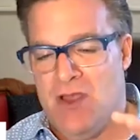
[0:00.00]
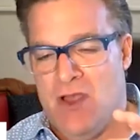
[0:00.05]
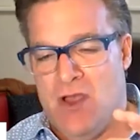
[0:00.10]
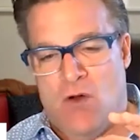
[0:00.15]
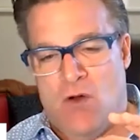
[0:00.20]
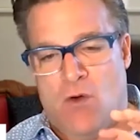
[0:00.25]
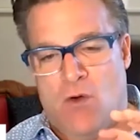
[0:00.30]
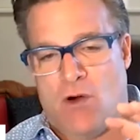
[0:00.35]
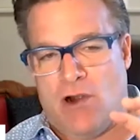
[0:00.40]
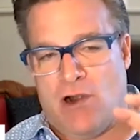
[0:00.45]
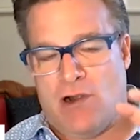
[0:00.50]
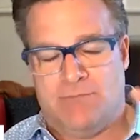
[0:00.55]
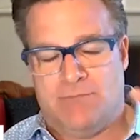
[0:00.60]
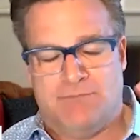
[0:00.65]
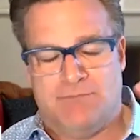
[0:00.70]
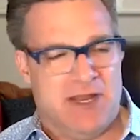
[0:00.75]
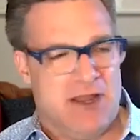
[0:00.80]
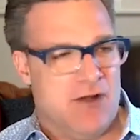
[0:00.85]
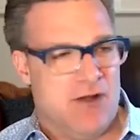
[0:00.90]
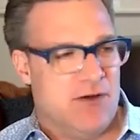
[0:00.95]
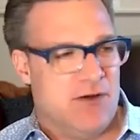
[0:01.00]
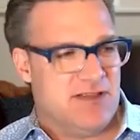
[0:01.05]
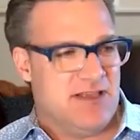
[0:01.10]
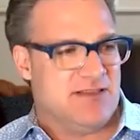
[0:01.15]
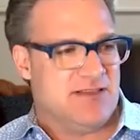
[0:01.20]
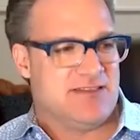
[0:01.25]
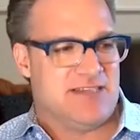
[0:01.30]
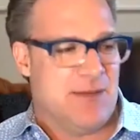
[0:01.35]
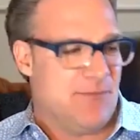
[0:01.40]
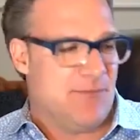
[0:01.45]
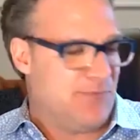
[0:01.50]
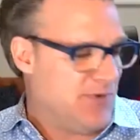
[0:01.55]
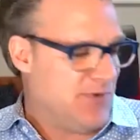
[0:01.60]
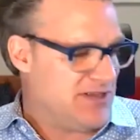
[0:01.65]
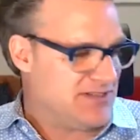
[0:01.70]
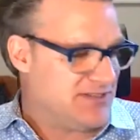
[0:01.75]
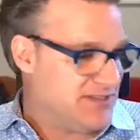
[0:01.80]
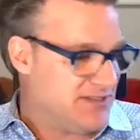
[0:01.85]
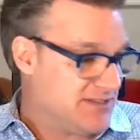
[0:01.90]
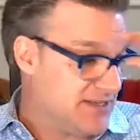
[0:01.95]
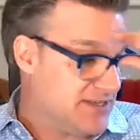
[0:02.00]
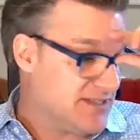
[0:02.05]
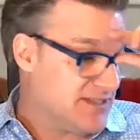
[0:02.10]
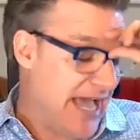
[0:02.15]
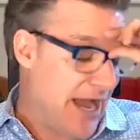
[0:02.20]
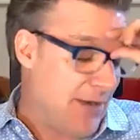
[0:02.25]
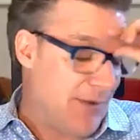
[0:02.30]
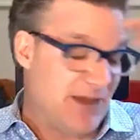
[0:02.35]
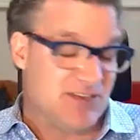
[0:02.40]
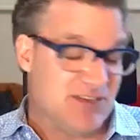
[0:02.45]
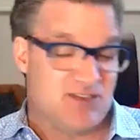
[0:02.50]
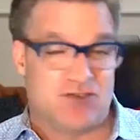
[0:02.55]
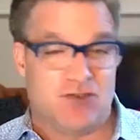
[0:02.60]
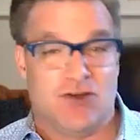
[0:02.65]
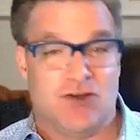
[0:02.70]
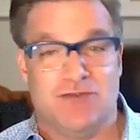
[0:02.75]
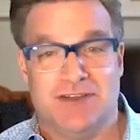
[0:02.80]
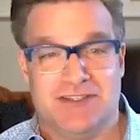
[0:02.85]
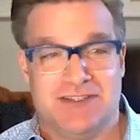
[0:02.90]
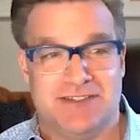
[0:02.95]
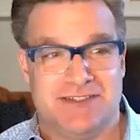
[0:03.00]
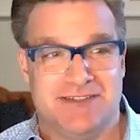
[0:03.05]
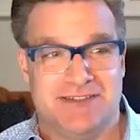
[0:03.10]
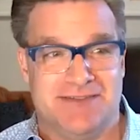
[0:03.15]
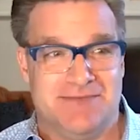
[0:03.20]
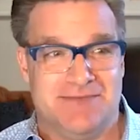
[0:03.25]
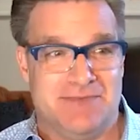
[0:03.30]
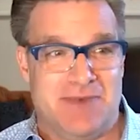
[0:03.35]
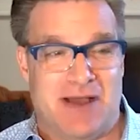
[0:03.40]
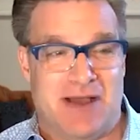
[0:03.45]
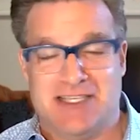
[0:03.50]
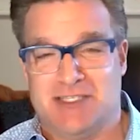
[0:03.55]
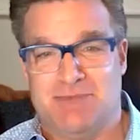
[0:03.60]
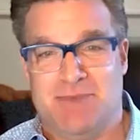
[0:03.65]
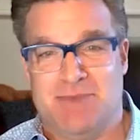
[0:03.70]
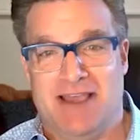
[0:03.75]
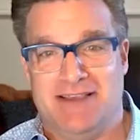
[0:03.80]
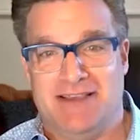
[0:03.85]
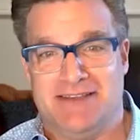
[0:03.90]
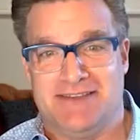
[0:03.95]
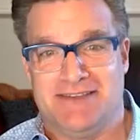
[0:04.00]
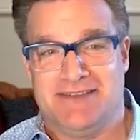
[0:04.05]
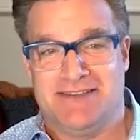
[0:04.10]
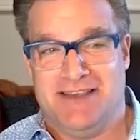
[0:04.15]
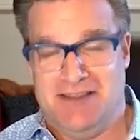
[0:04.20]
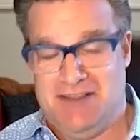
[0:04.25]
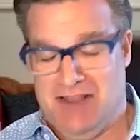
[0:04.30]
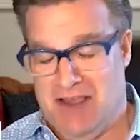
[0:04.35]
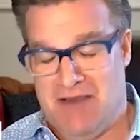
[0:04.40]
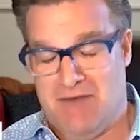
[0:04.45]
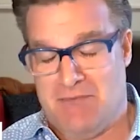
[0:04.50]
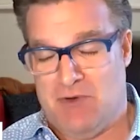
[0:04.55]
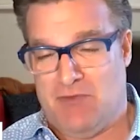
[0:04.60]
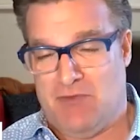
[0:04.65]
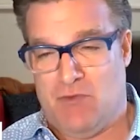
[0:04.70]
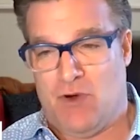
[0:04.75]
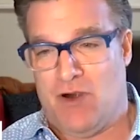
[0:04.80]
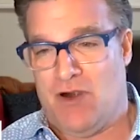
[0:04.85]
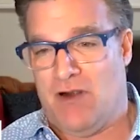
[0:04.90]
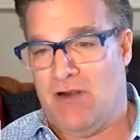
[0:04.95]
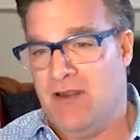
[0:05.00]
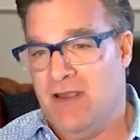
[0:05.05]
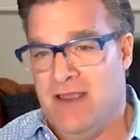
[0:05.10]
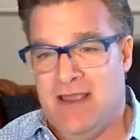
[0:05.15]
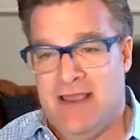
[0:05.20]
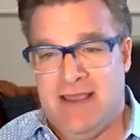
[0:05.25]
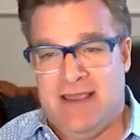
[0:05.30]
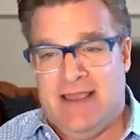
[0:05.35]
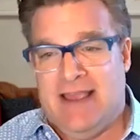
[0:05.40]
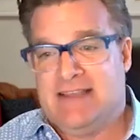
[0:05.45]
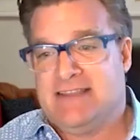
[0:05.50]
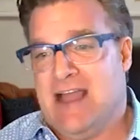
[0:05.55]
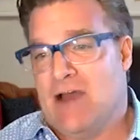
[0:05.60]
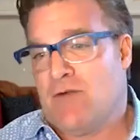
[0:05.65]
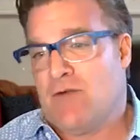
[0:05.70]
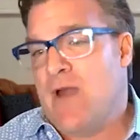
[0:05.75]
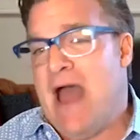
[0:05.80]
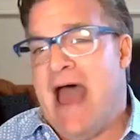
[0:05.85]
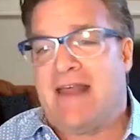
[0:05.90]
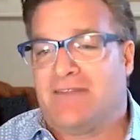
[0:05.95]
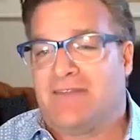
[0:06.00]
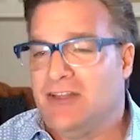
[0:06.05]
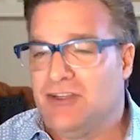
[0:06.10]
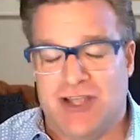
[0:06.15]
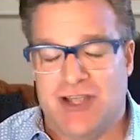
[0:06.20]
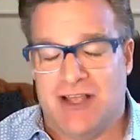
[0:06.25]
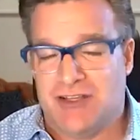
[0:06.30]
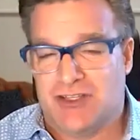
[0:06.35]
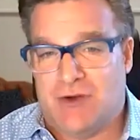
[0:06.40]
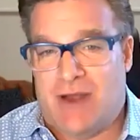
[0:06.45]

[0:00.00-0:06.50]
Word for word: or, you know, in some instances, how I serviced my space in, uh, before is now radically changed.